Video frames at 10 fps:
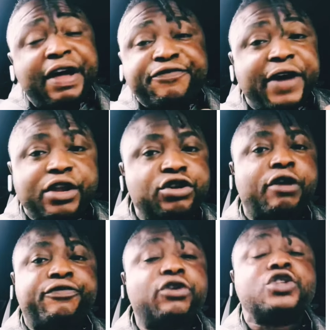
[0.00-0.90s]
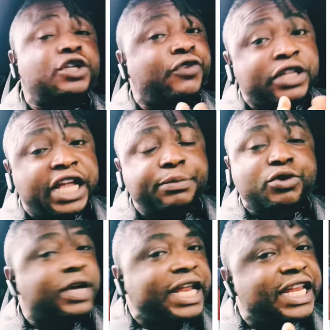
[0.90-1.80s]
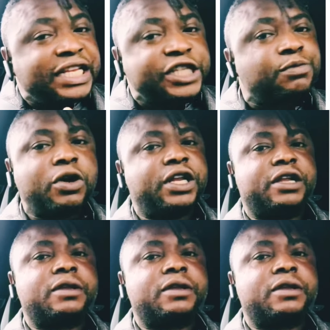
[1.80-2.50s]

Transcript: found on your phone just for them to get this money.